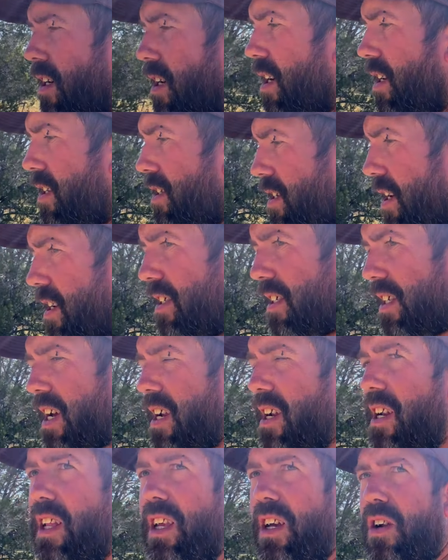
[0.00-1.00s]
So I was
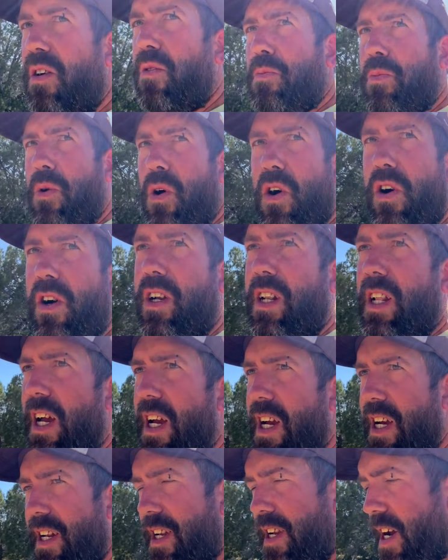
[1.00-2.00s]
getting a little bored
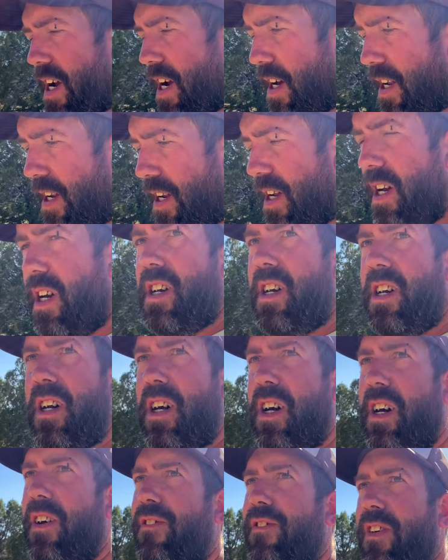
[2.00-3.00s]
laying down.
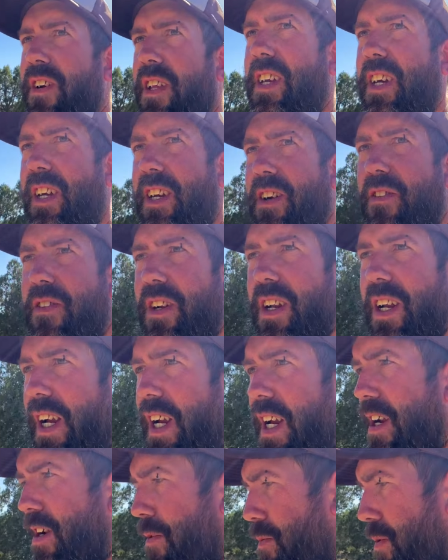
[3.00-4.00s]
I felt like I wanted to
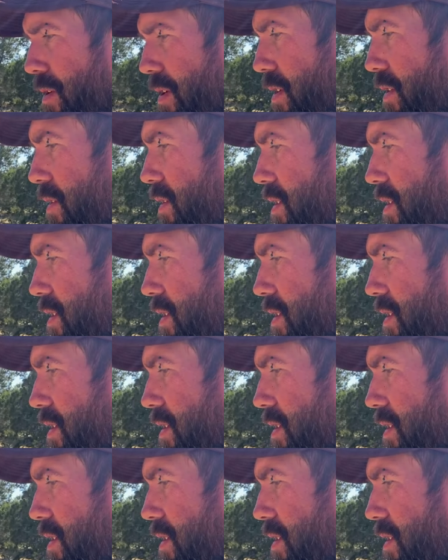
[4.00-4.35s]
get up and do